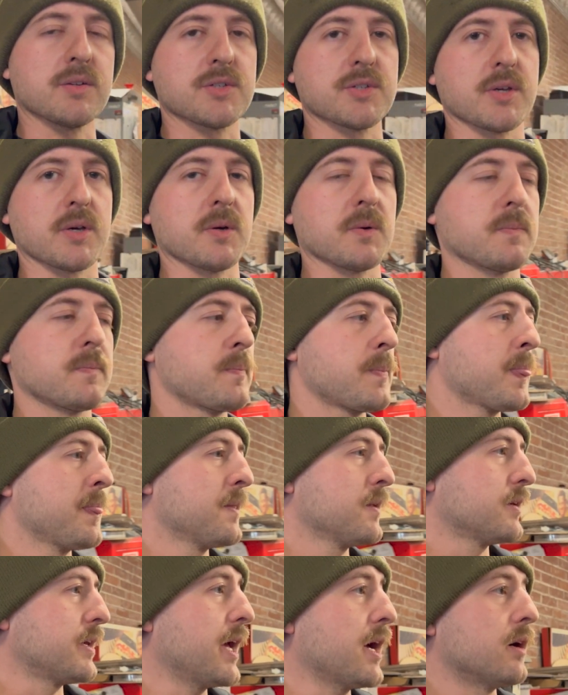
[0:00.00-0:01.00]
So
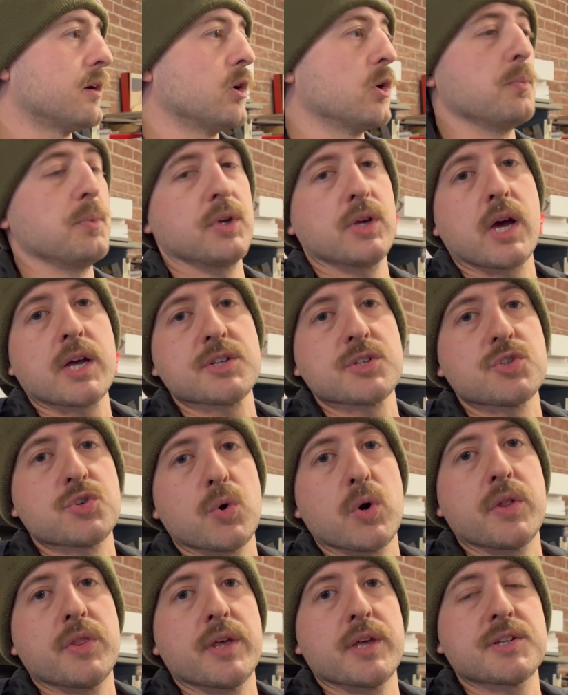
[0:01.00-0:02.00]
yeah, hope you guys
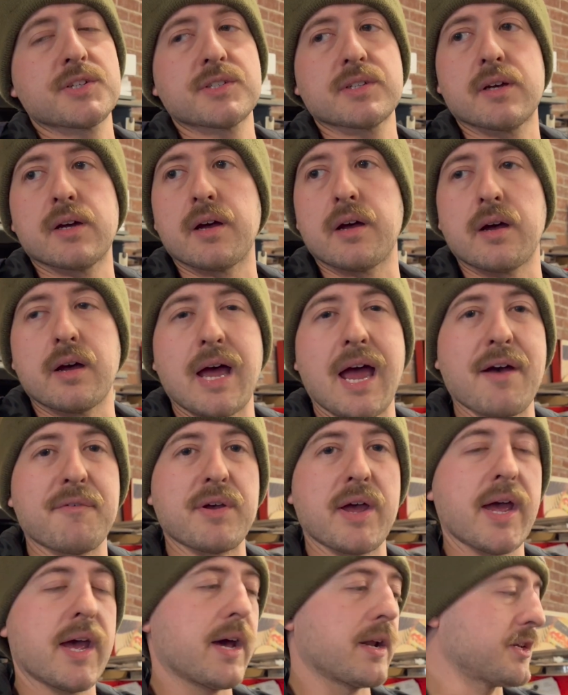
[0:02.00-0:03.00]
enjoyed this. I
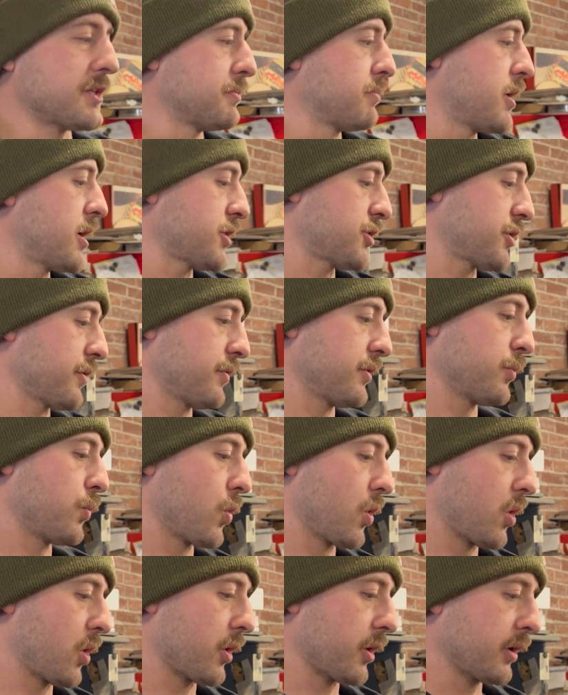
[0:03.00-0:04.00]
haven't had as much of the
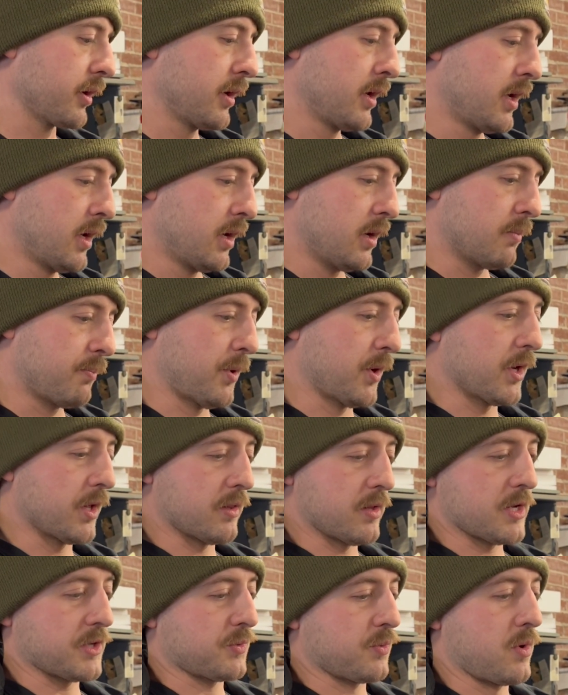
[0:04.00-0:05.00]
work put in
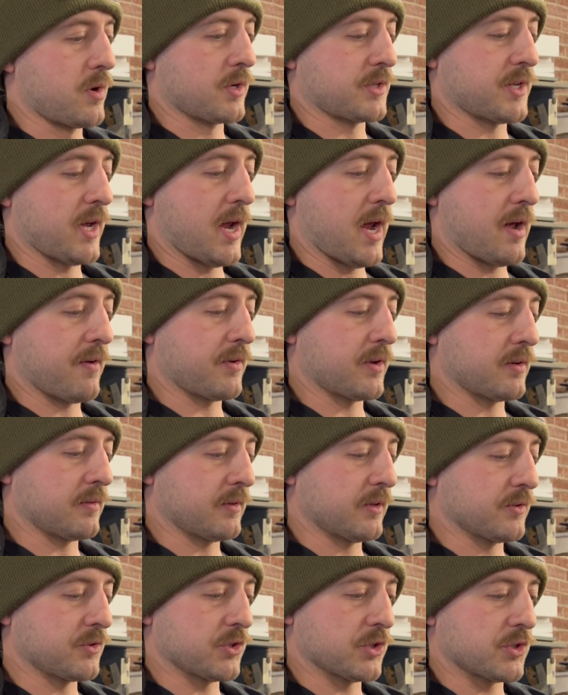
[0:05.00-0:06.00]
this one because
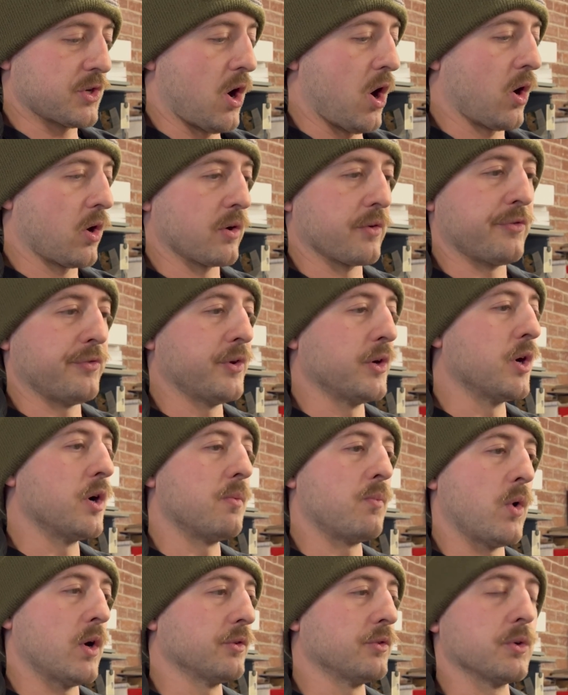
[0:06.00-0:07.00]
it's just hard to
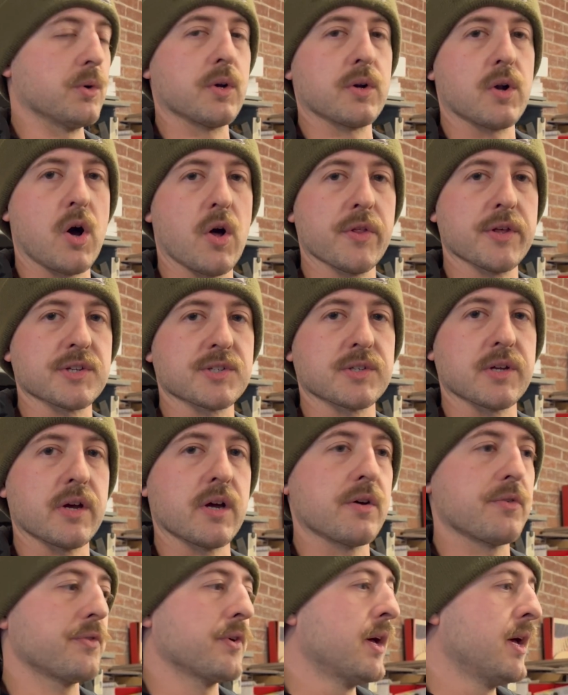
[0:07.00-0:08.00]
film while doing all this
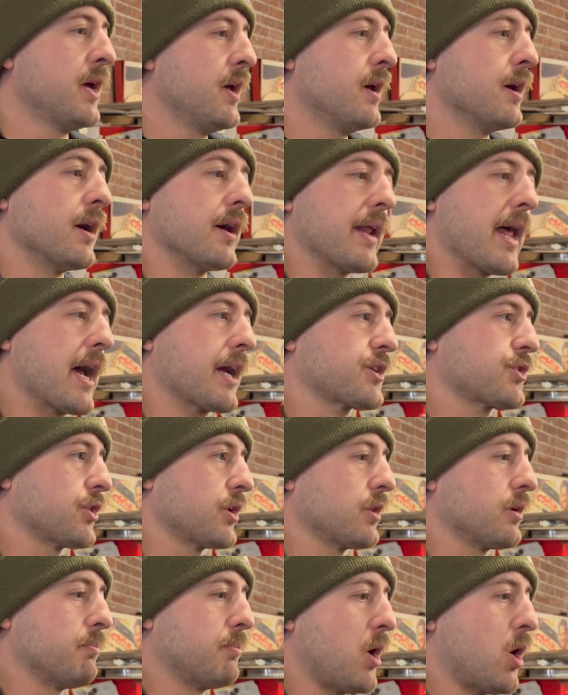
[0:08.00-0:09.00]
stuff. And actually
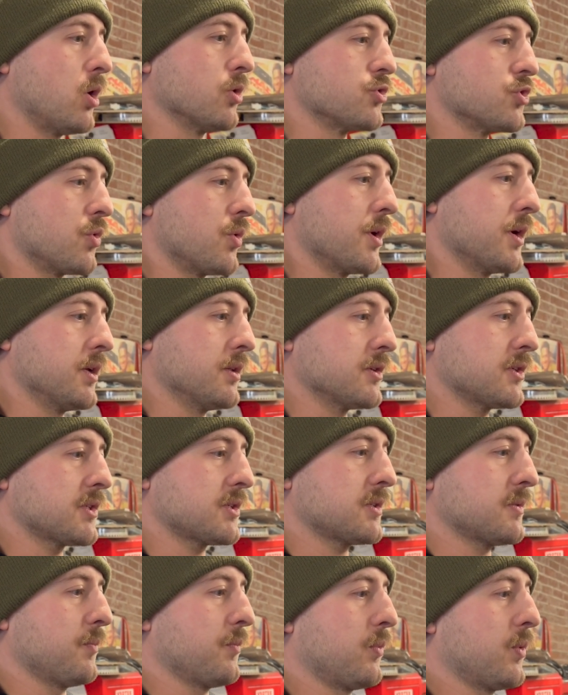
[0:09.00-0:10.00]
the ball
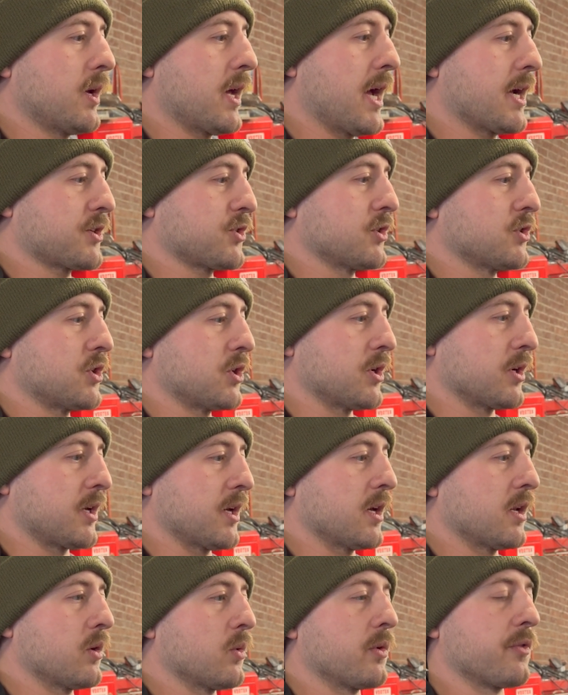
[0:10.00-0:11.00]
joints, we actually took
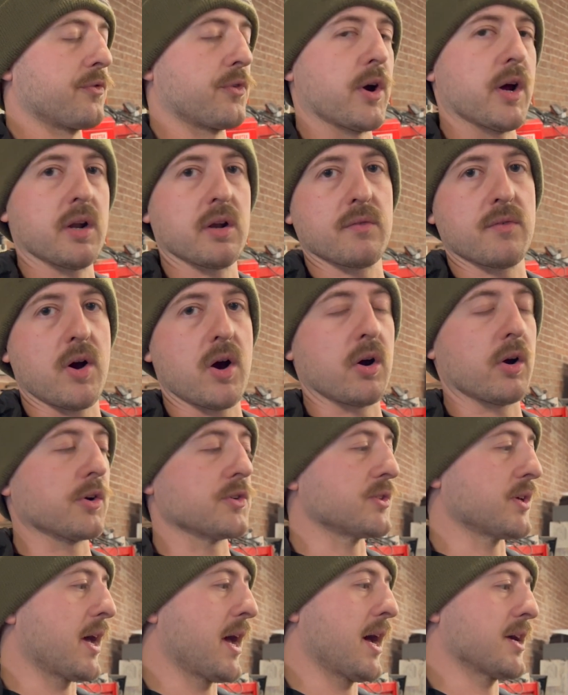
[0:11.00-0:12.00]
into a friend of
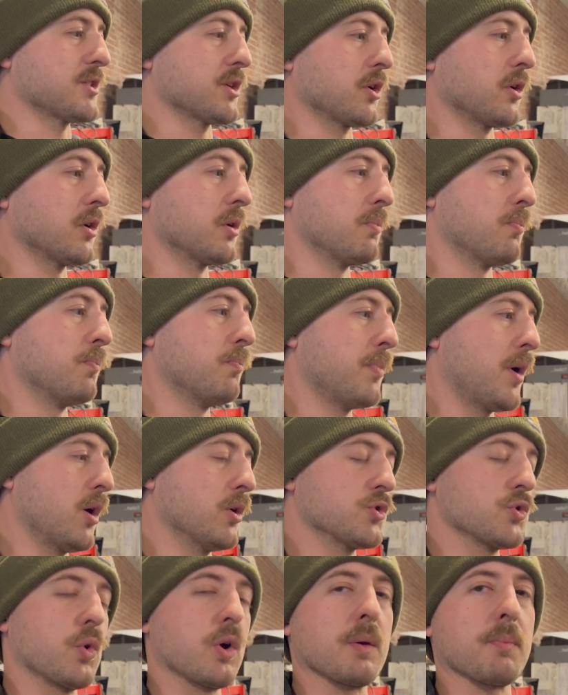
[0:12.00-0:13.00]
ours that has a good
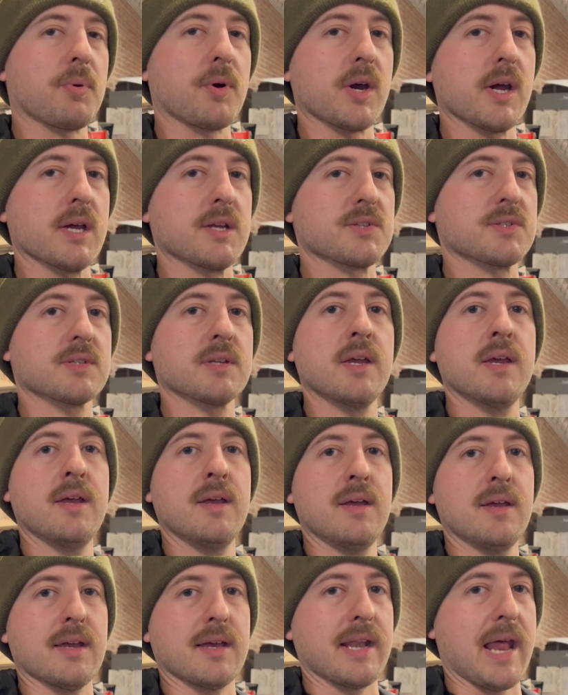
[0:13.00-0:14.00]
ball joint press,
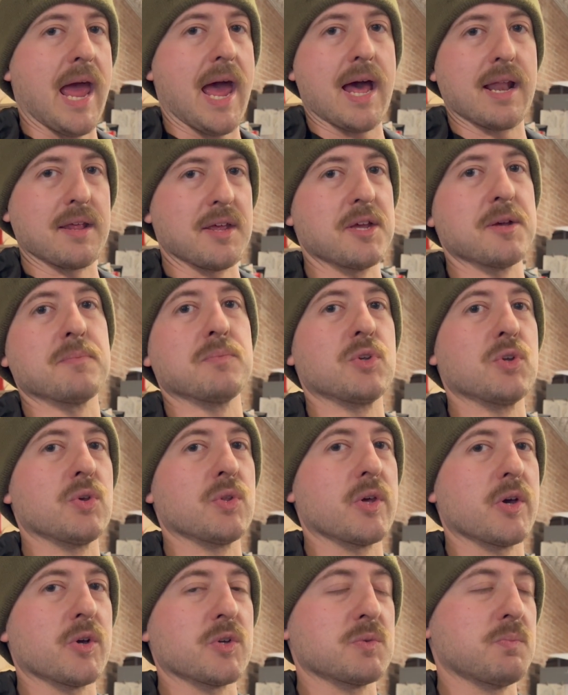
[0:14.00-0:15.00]
and I had him do
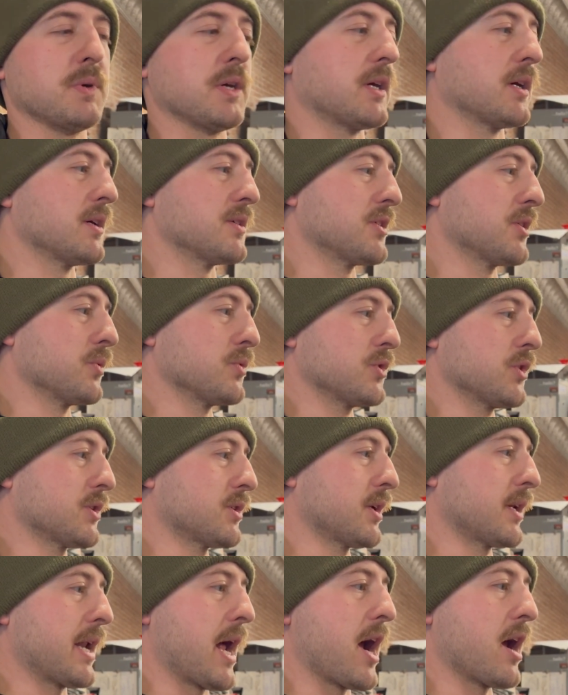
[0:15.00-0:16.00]
those because it was
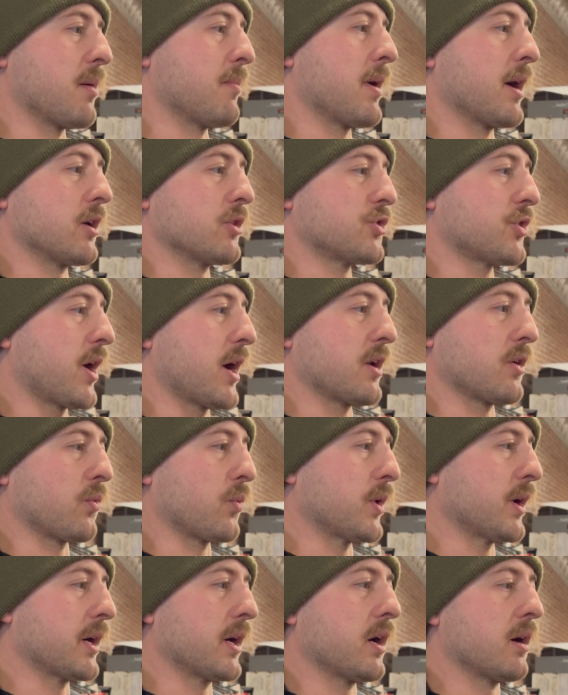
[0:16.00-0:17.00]
just a nightmare trying to
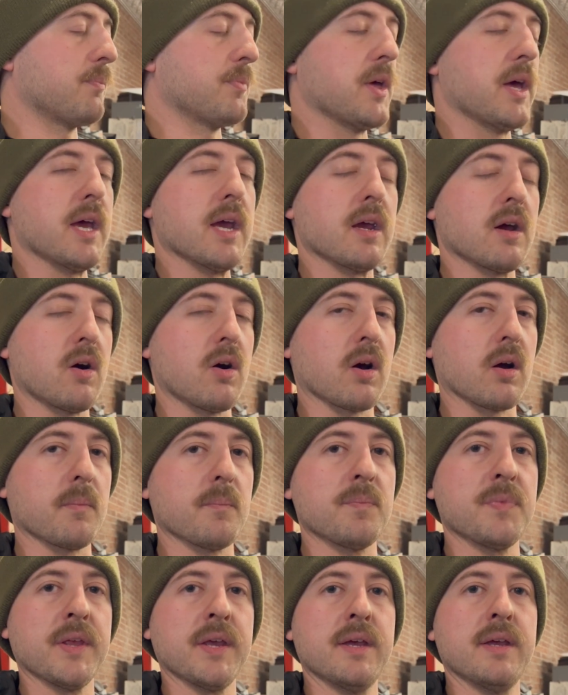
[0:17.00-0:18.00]
rig up the
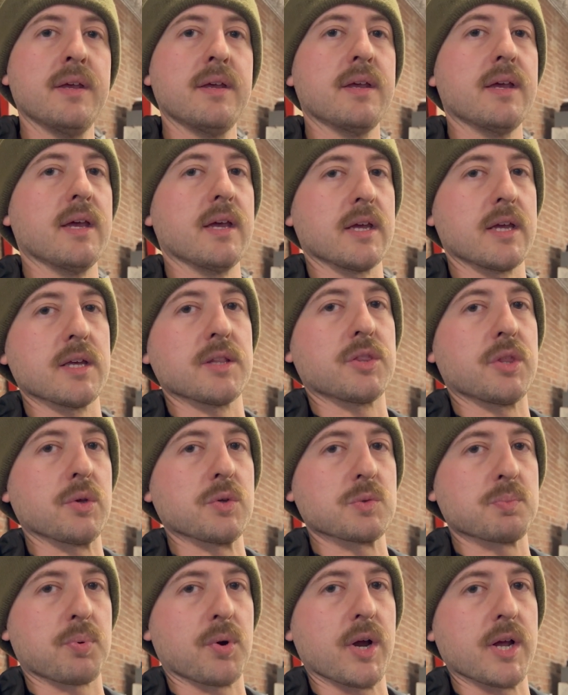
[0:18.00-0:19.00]
A-arm and get
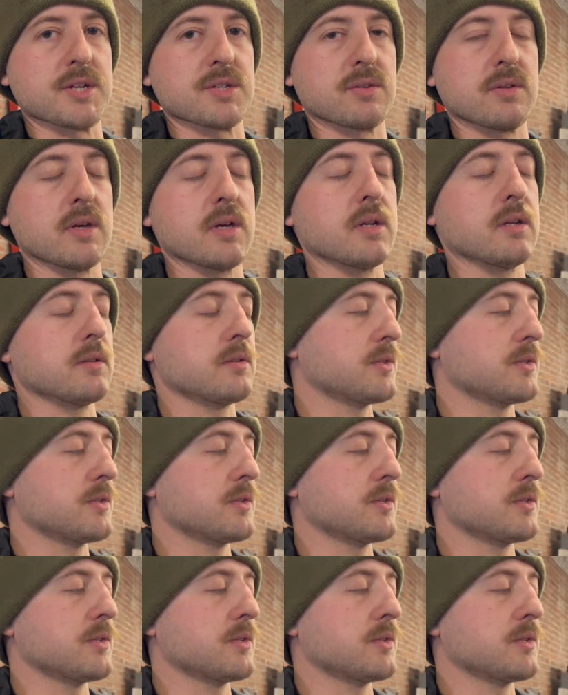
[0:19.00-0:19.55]
those pressed in.